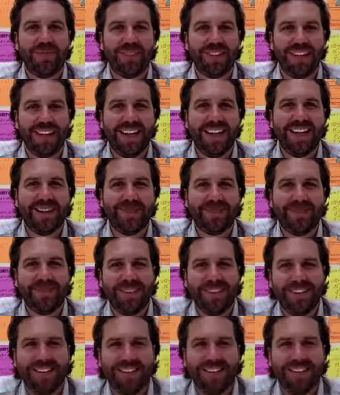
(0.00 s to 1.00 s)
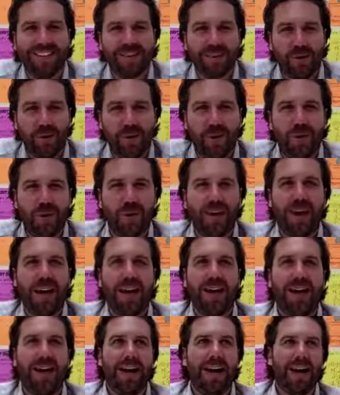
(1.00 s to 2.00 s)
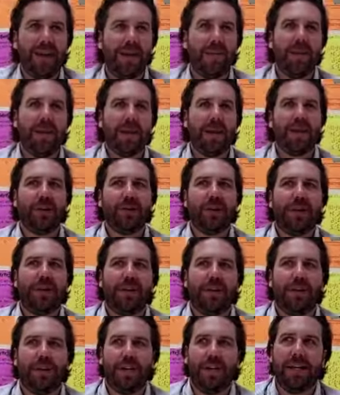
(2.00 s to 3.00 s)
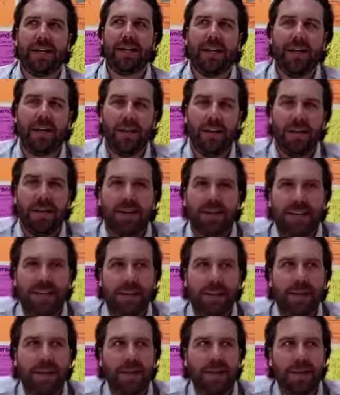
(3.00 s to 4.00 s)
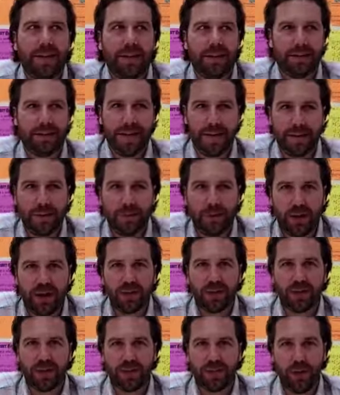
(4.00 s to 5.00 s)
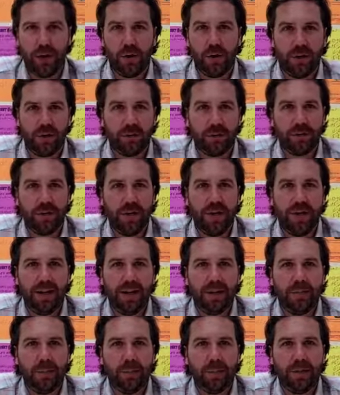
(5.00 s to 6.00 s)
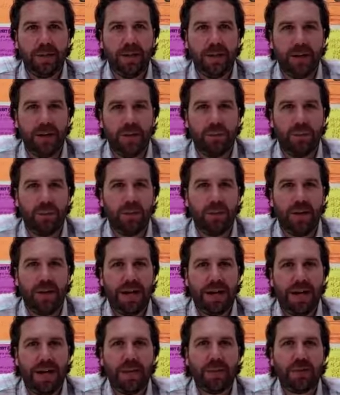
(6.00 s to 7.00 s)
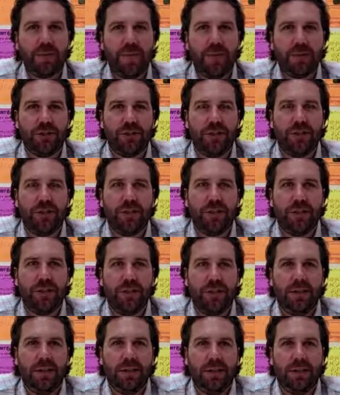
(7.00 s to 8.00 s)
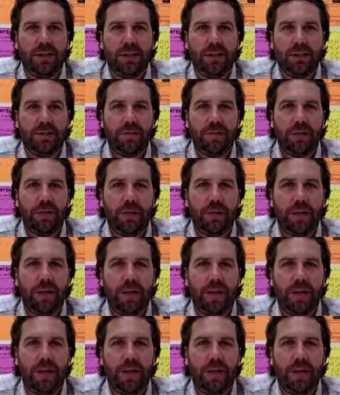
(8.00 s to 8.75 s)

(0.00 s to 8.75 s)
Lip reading: Yeah. Cool. Well, I completely agree. In keeping the side projects going. You know, as you mentioned, if you